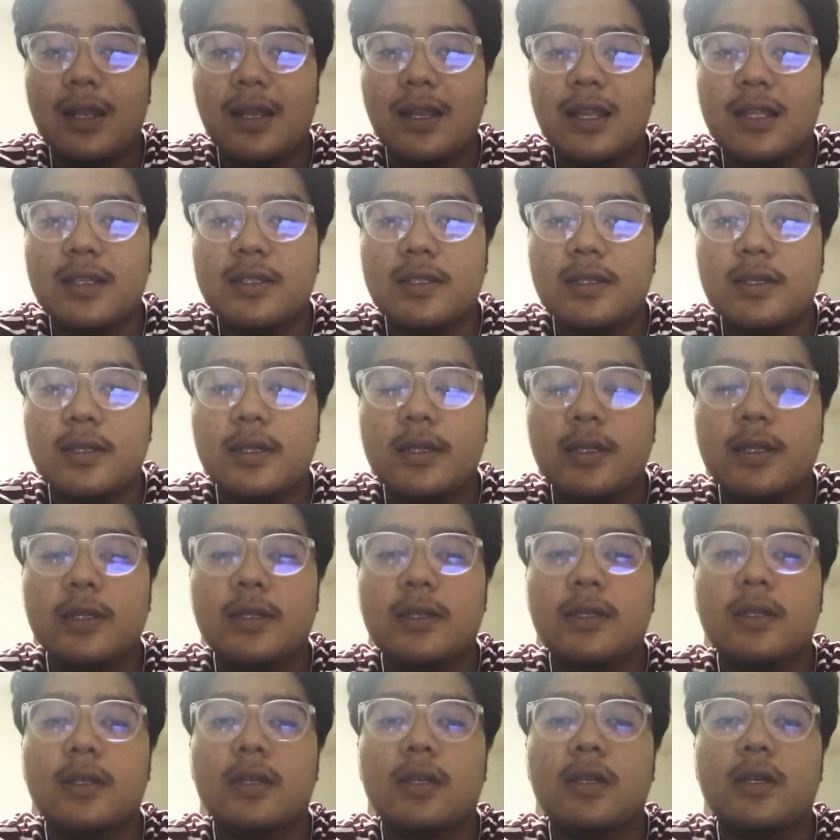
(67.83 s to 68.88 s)
lastly
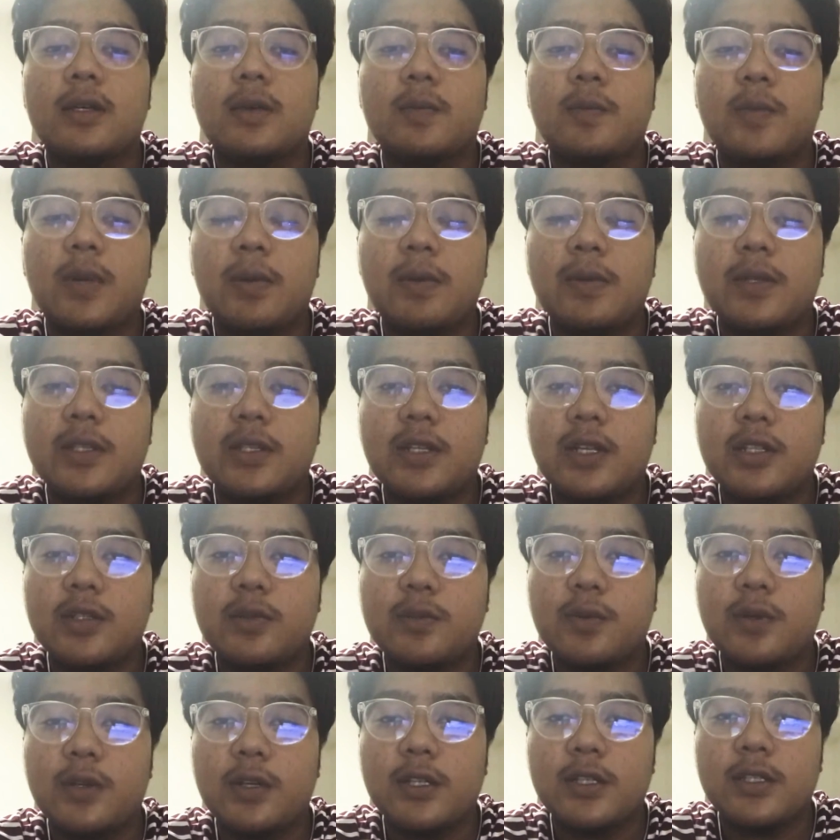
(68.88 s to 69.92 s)
public
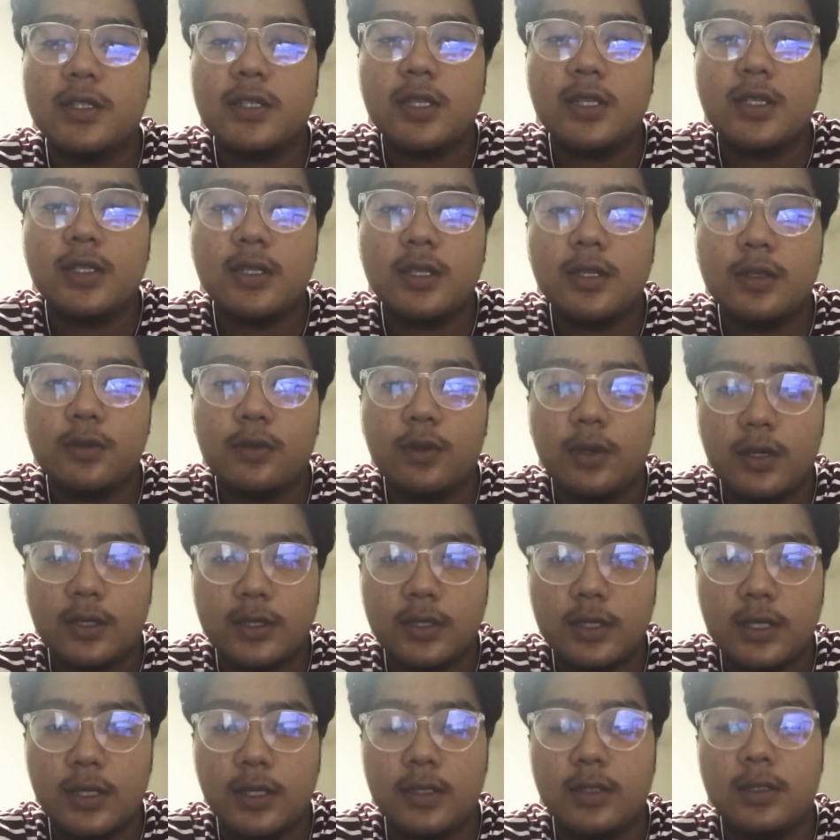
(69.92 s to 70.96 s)
transport is easy to
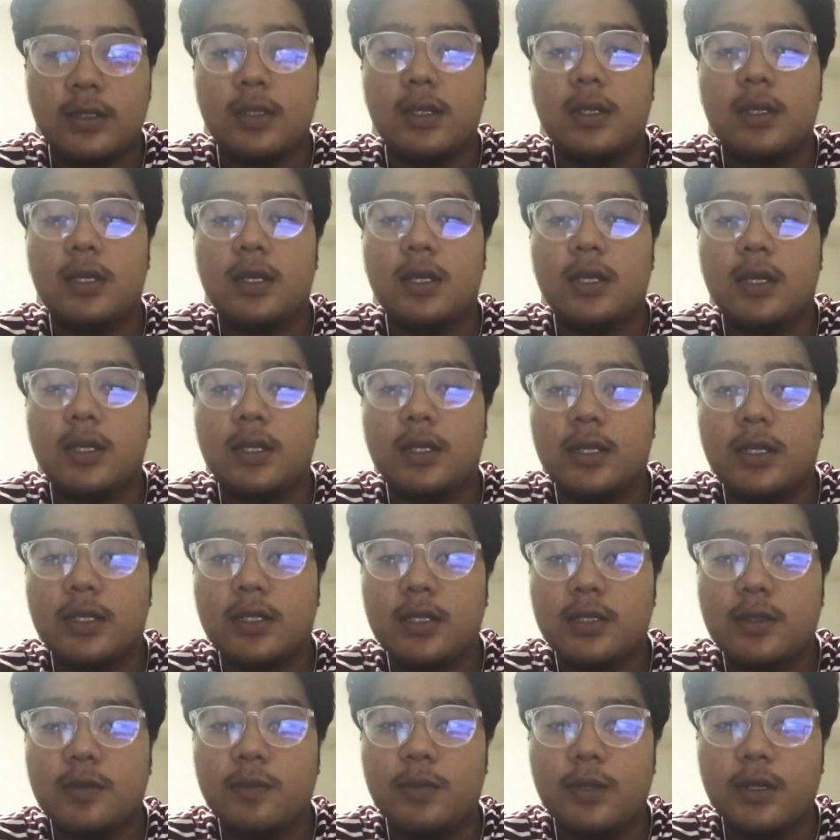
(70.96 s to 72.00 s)
access this
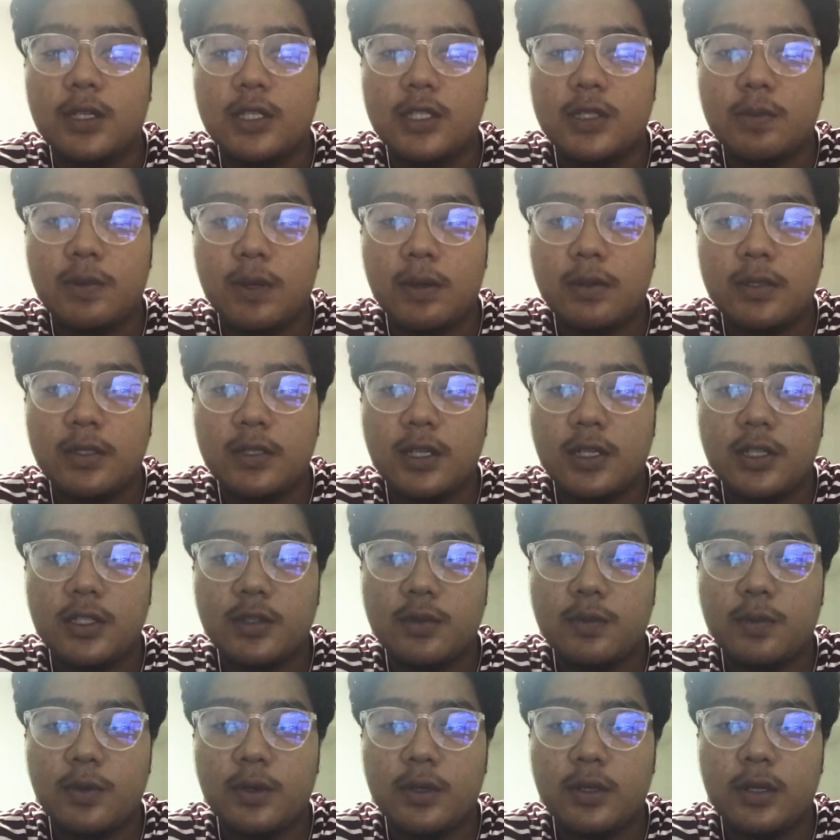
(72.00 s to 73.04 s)
is because public
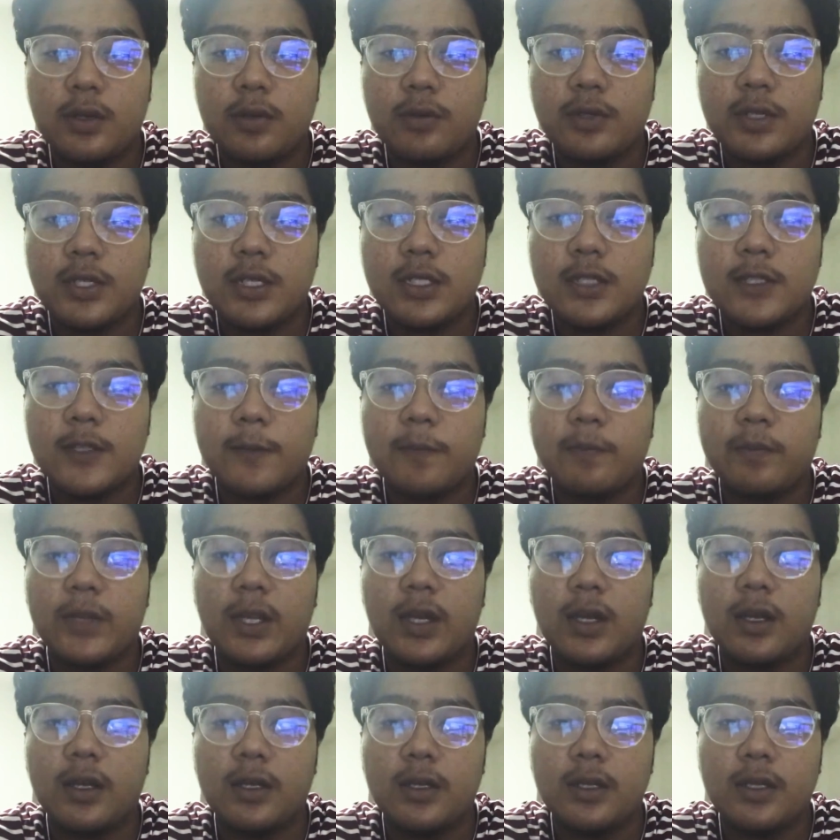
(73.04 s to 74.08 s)
transport nowadays
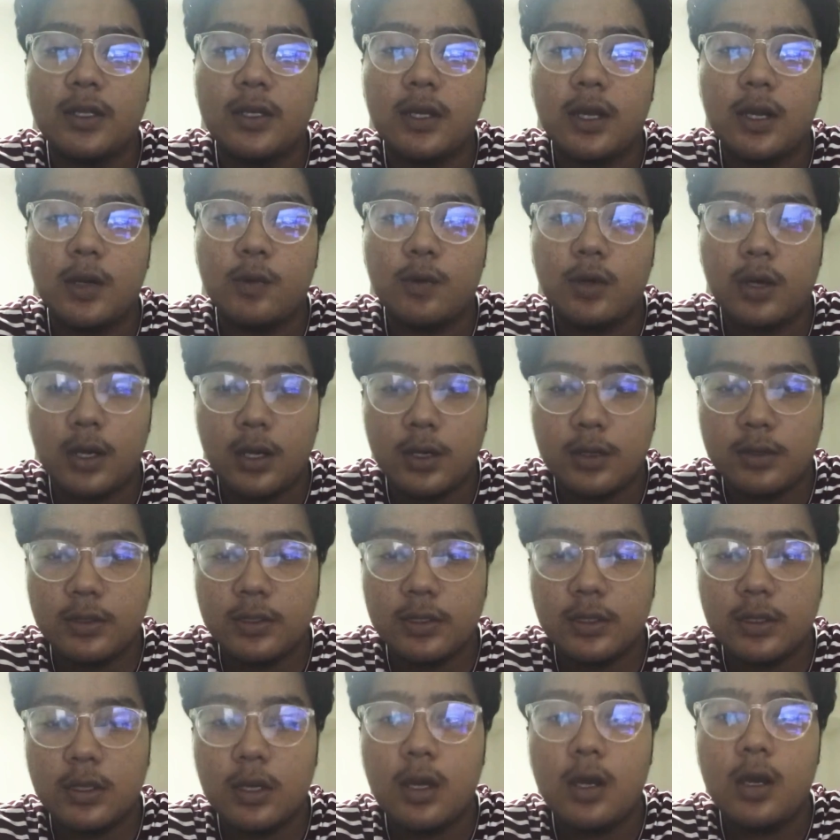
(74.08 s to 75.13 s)
are near our
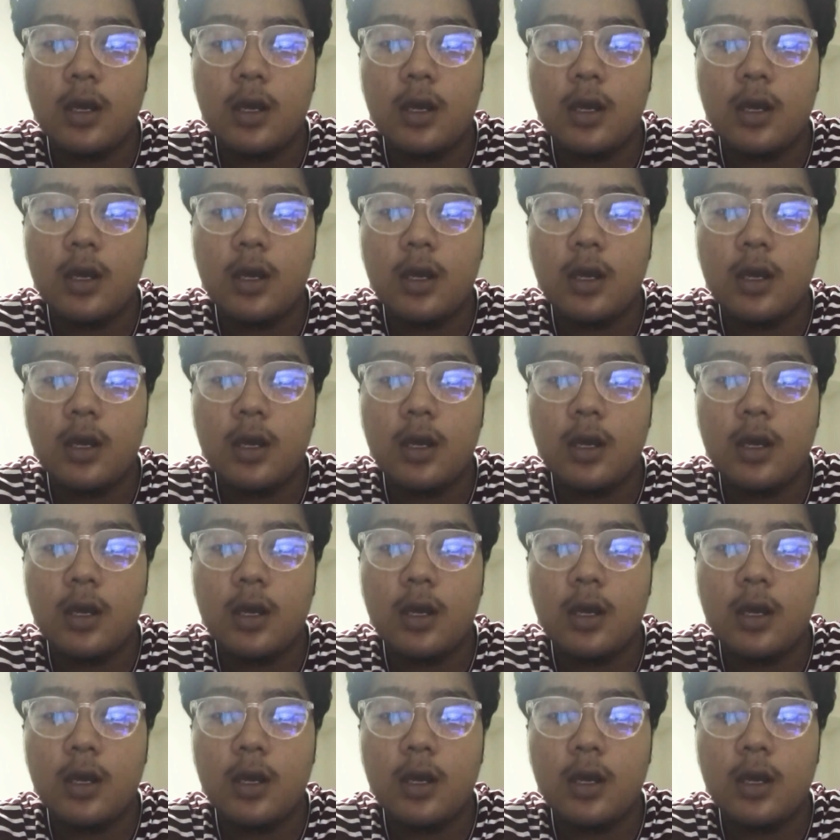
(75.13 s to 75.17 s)
house